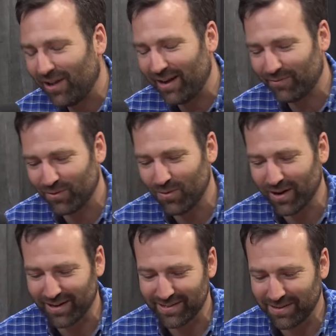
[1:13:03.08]
lot for
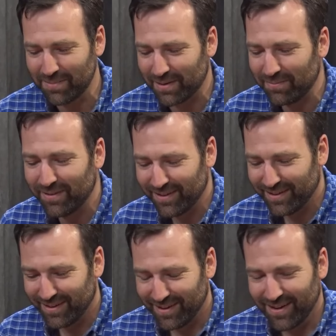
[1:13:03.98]
work, and sometimes I'm
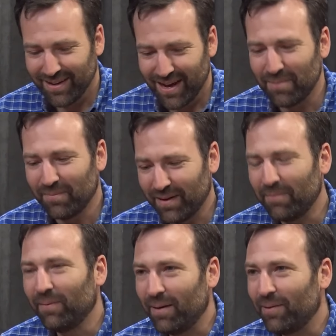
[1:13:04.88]
I'm,
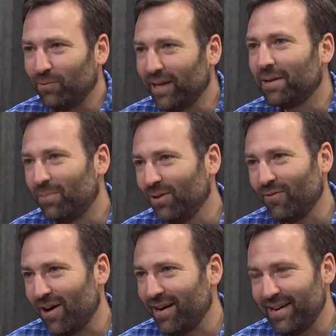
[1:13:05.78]
I'm, I'm on Lincoln
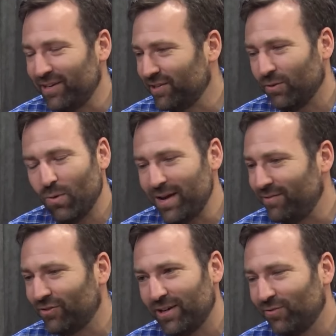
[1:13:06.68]
Boulevard, and just the way
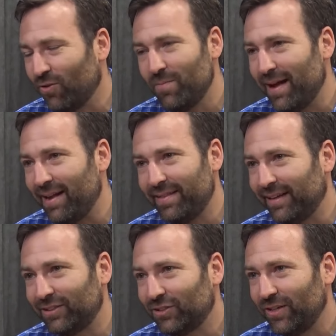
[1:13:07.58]
you've transformed that
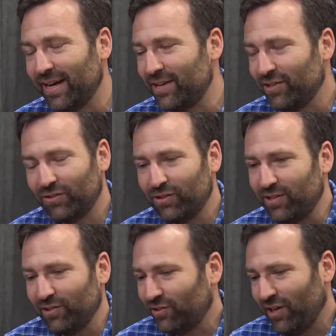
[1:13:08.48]
that street, it just it
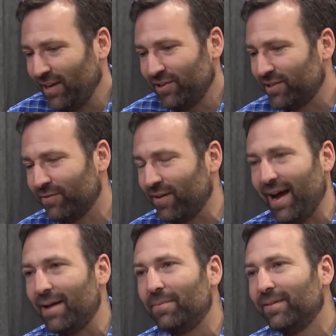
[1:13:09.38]
just changes the
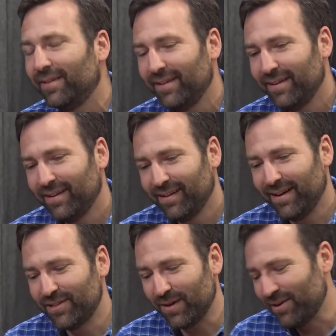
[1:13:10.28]
vibe.
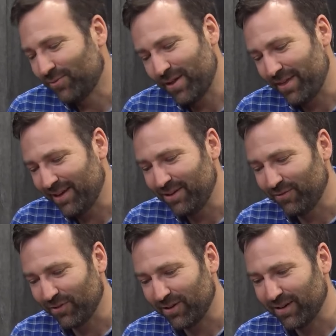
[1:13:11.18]
And so I just want to thank you
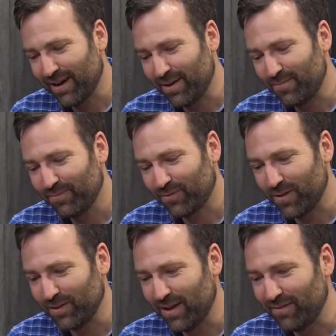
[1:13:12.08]
for um, for all
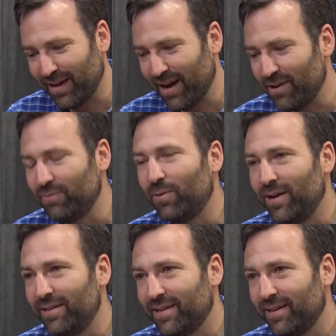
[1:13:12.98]
the love and care you've put
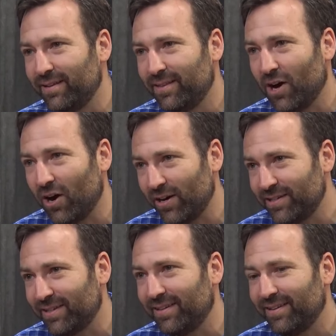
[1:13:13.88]
into the
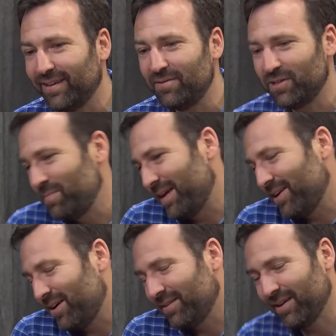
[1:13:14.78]
arts and, and just making
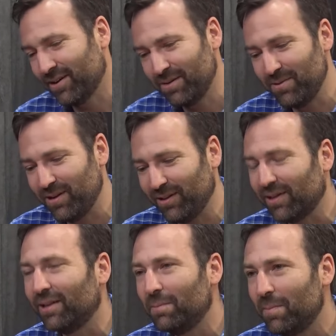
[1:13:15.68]
our, our community
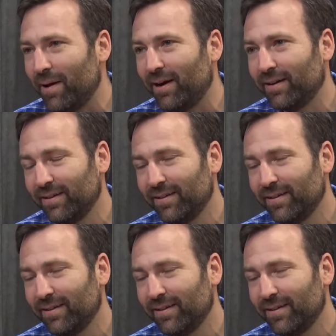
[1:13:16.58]
look a little bit better.